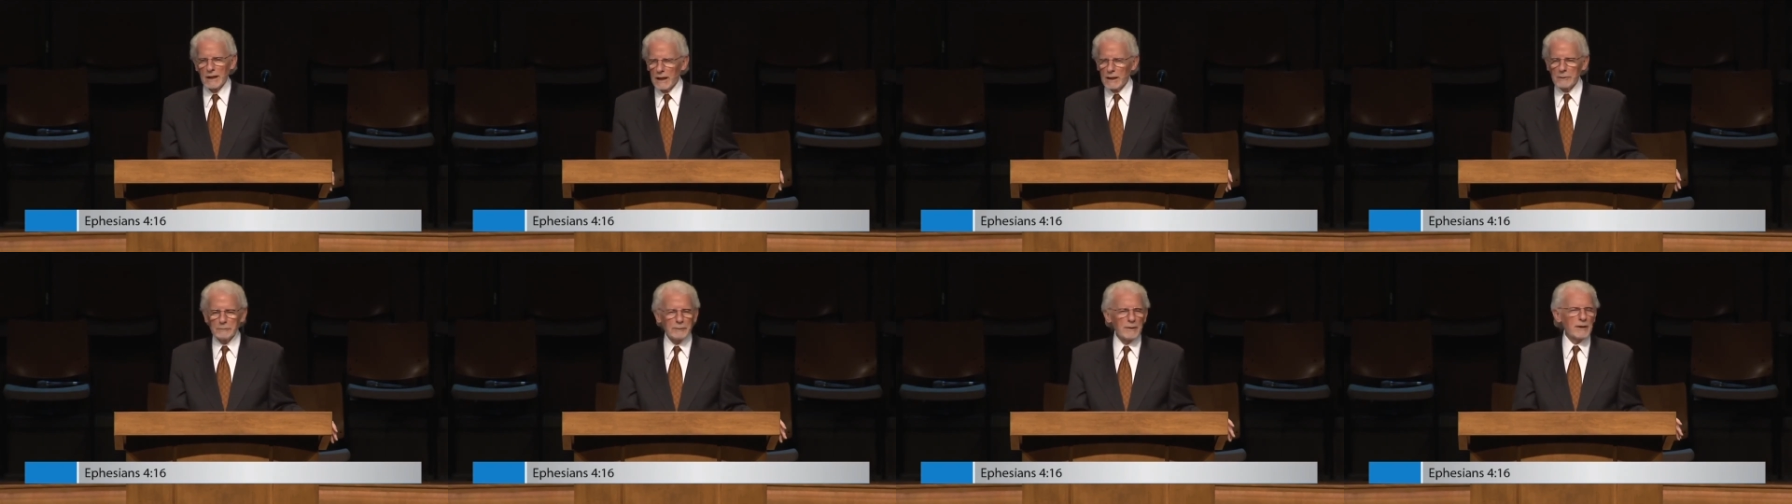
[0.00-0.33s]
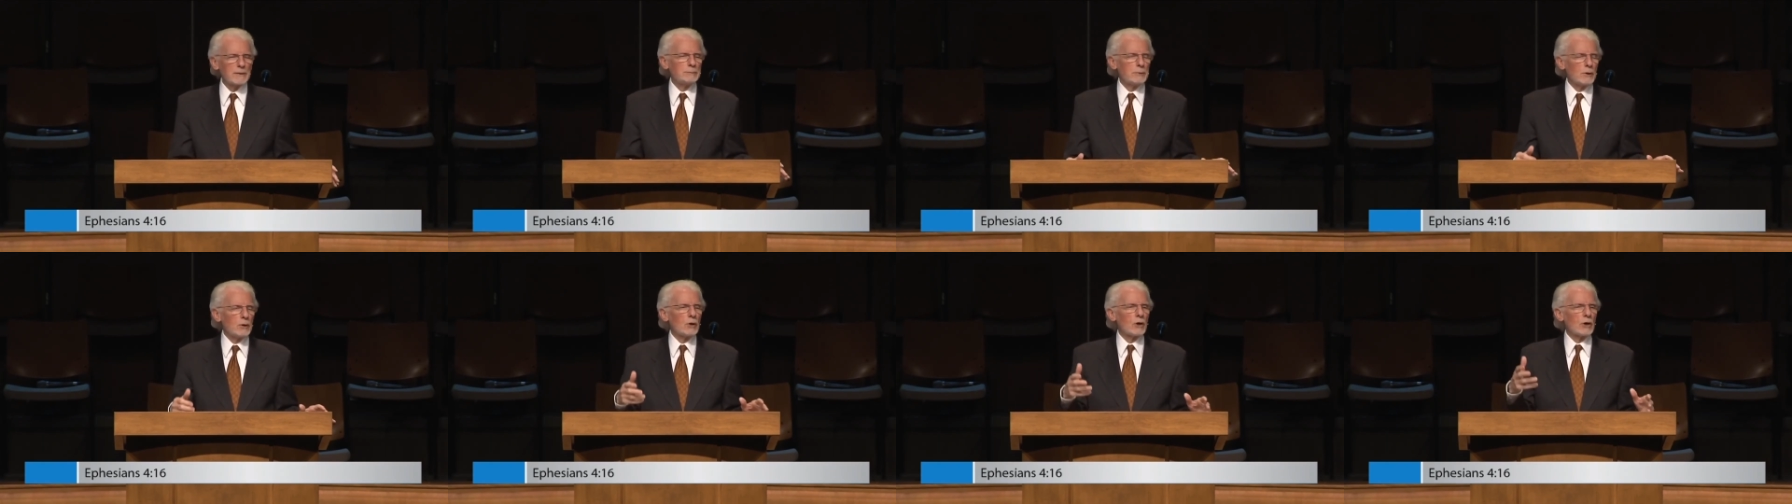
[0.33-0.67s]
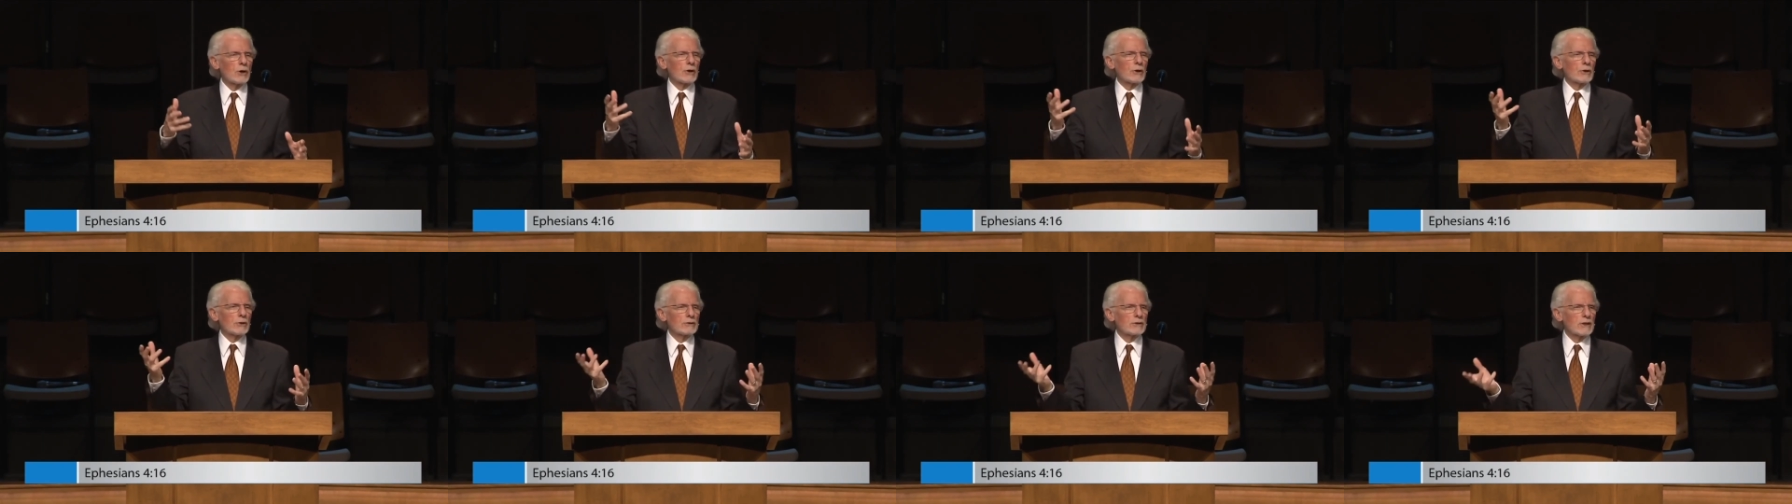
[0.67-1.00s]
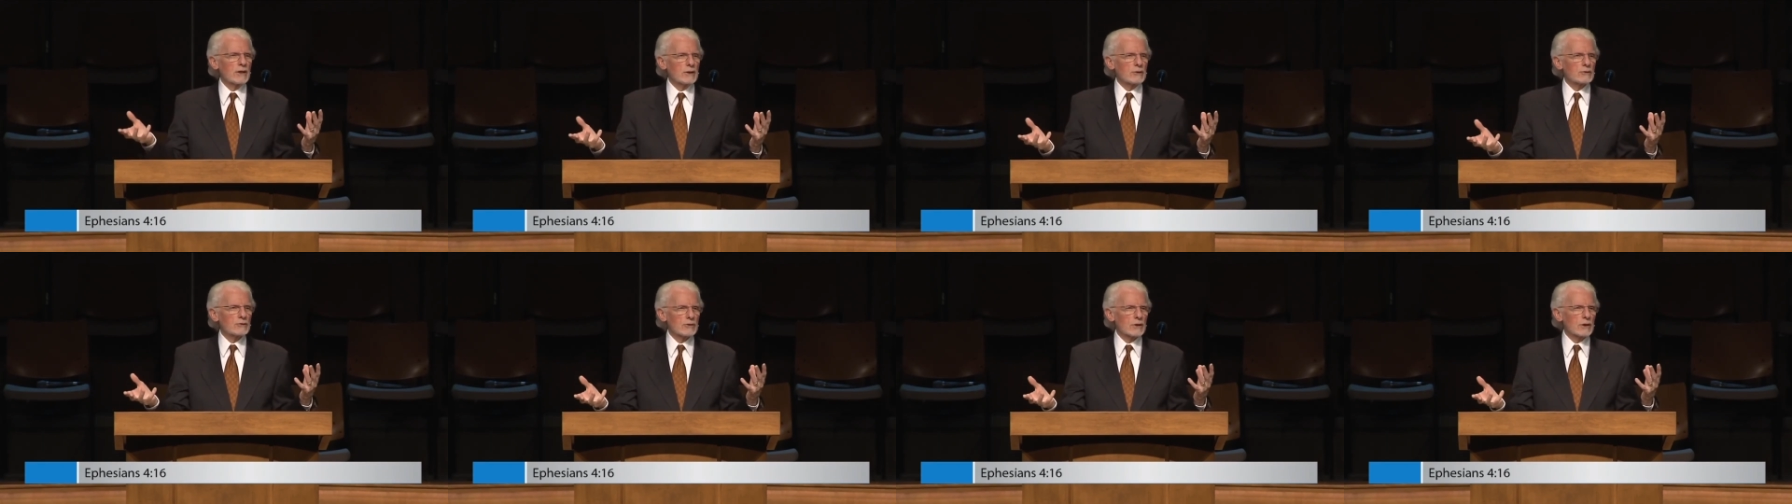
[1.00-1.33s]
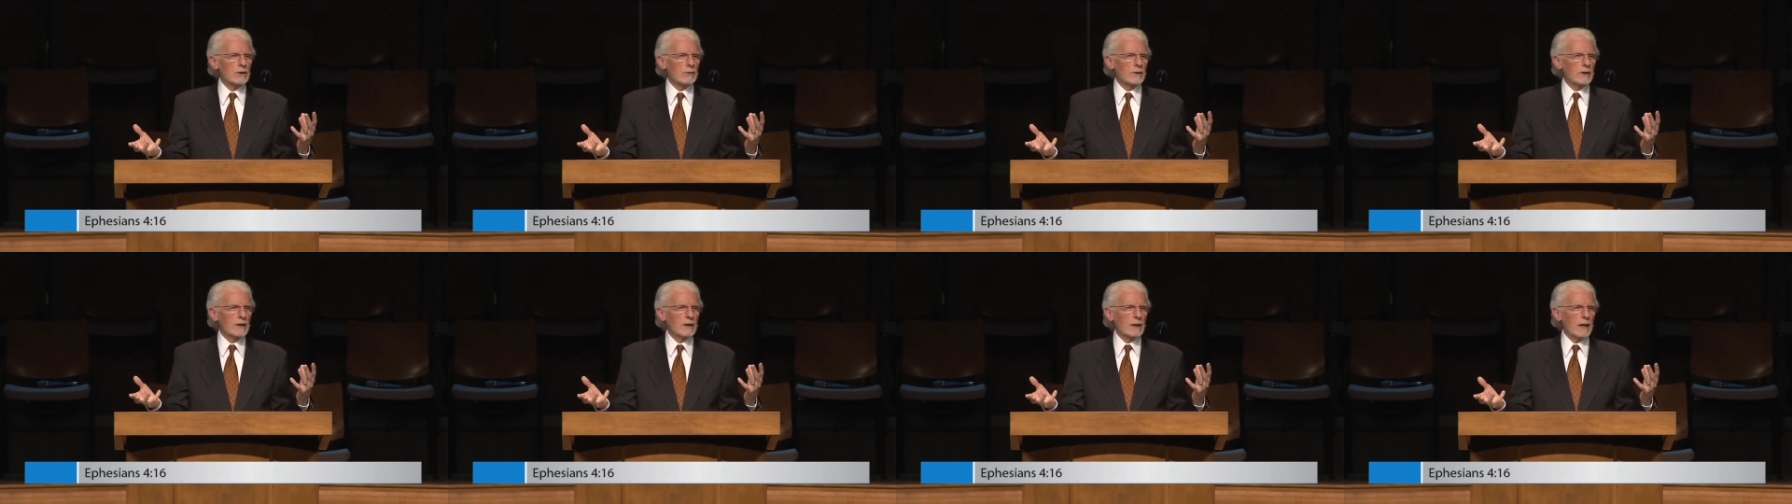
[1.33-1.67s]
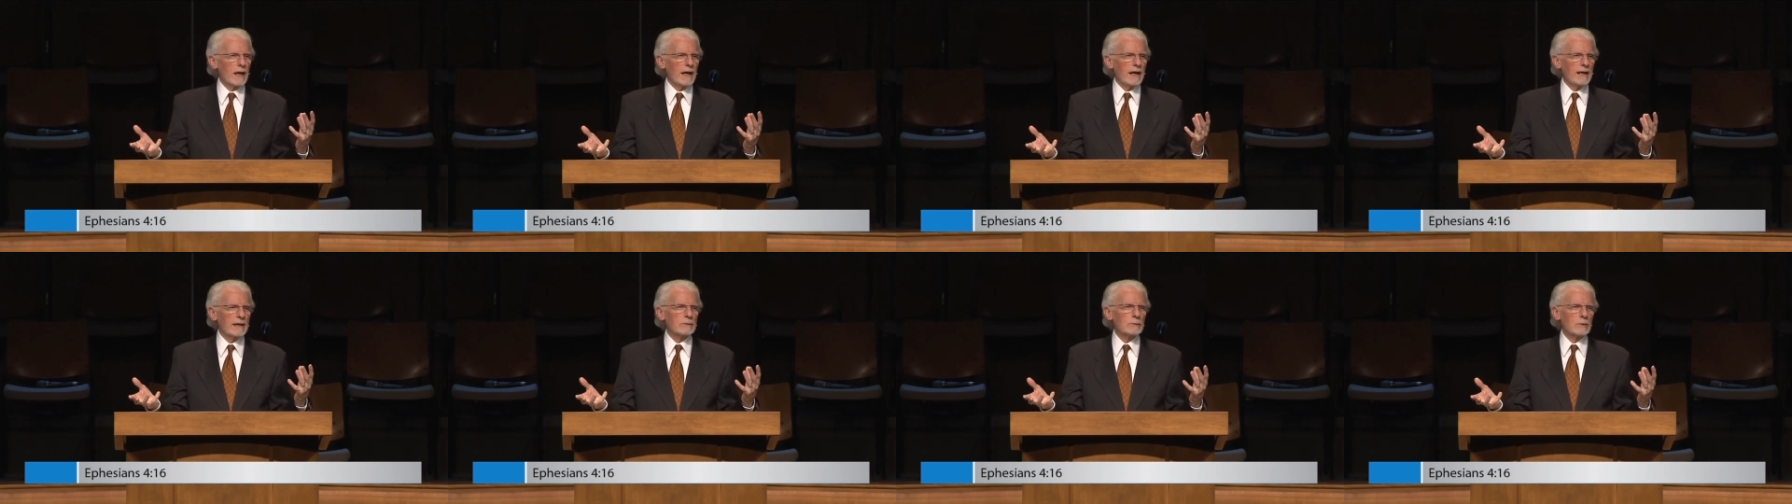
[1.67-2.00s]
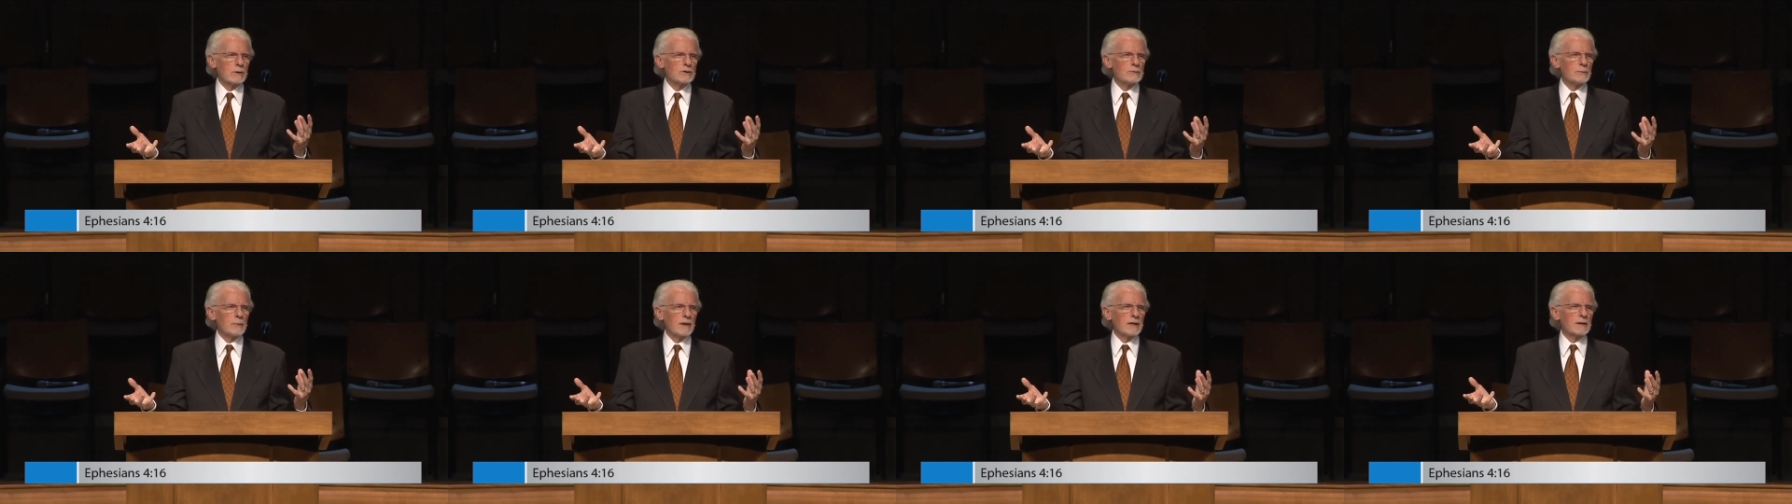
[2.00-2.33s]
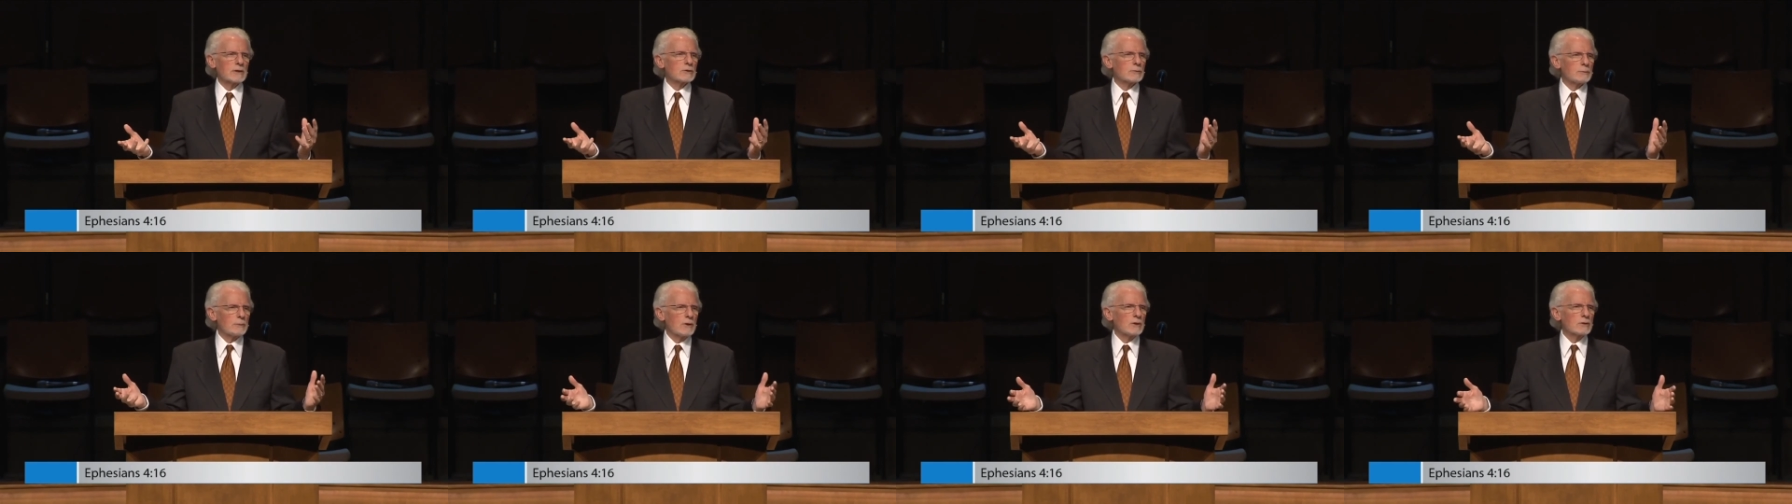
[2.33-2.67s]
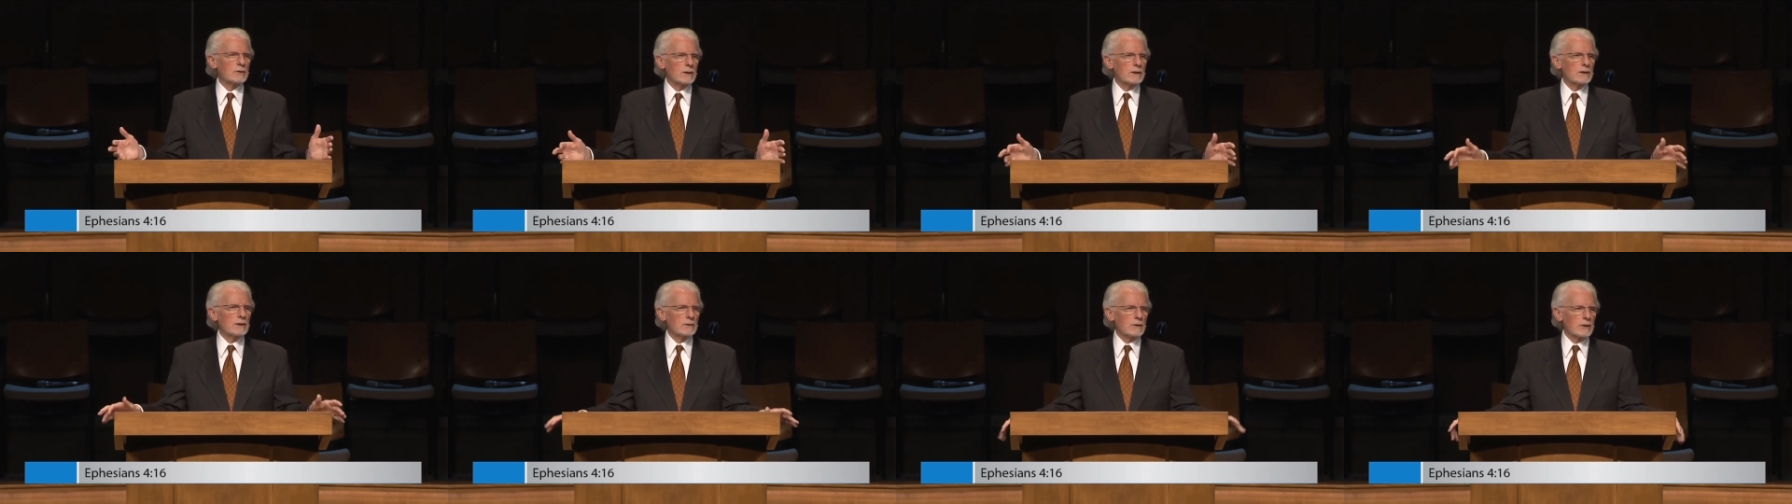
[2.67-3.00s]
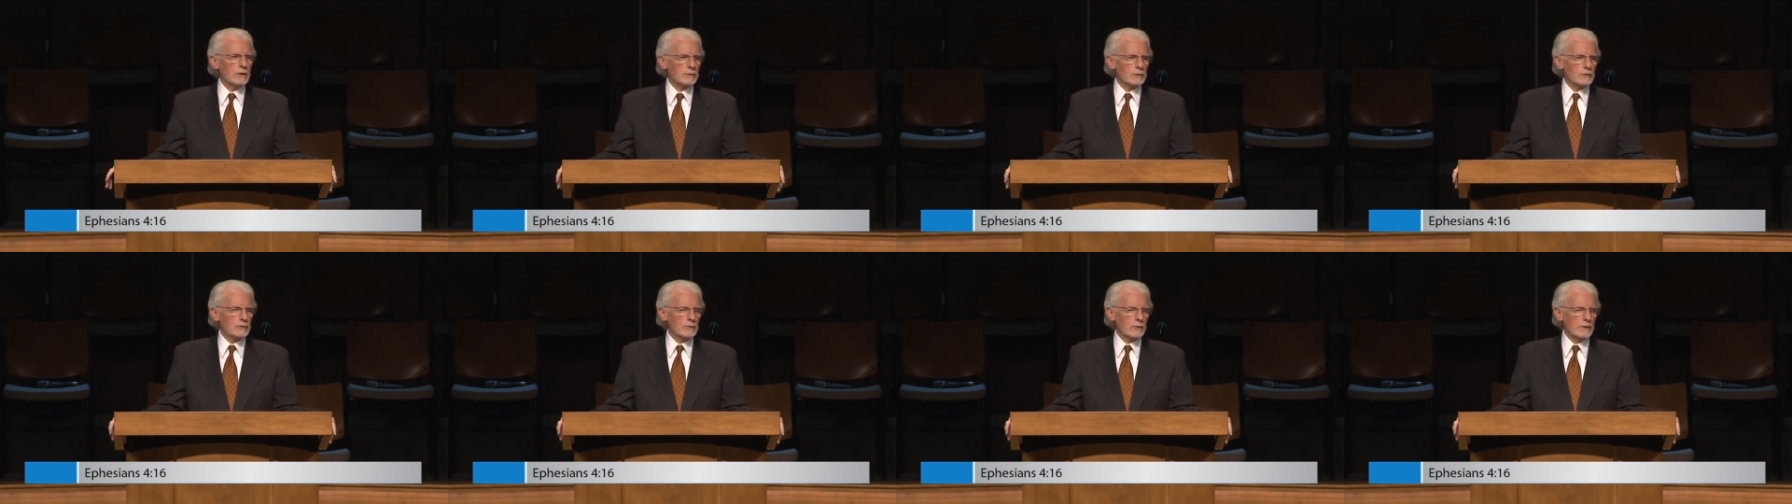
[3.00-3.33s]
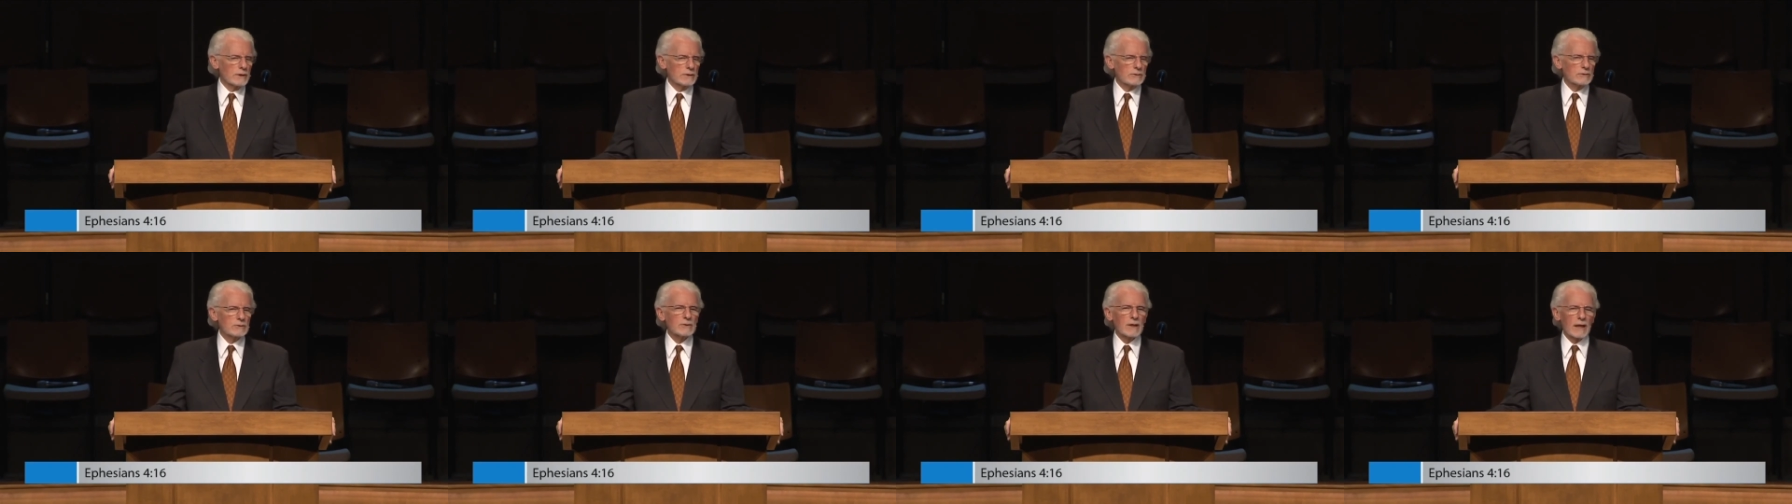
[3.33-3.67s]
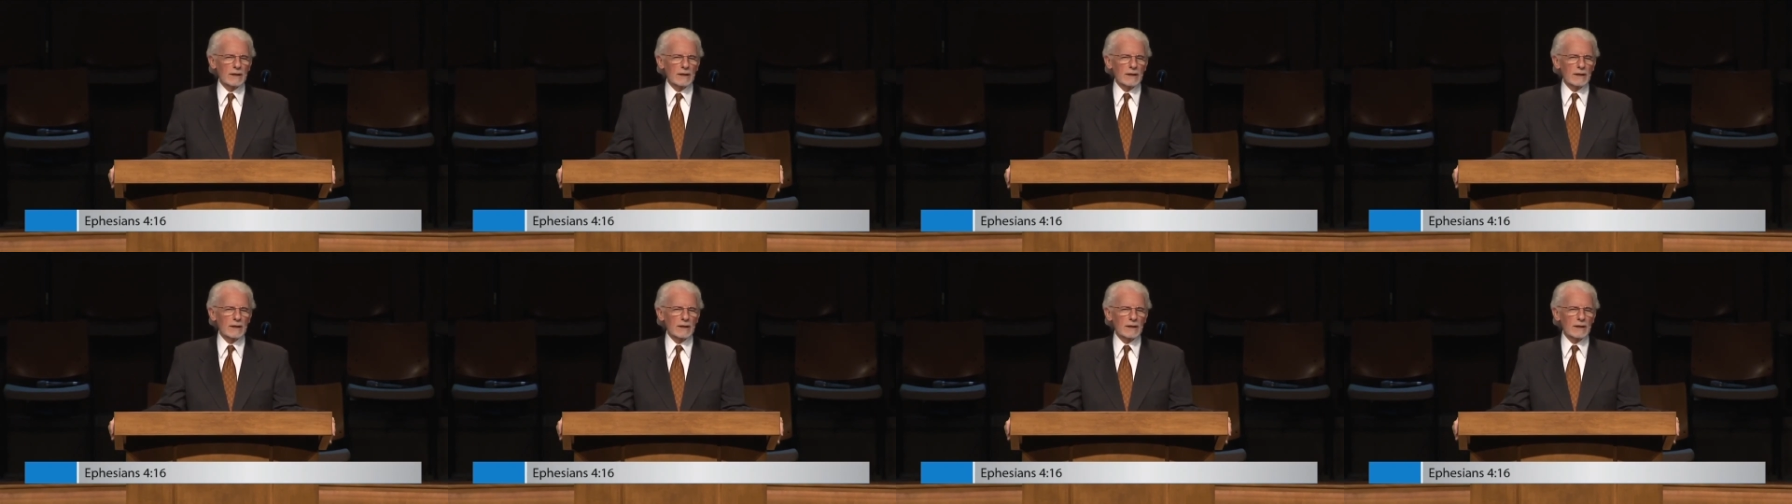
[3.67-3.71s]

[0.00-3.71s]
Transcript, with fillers: and people heard the Assyrian language being spoken in their streets,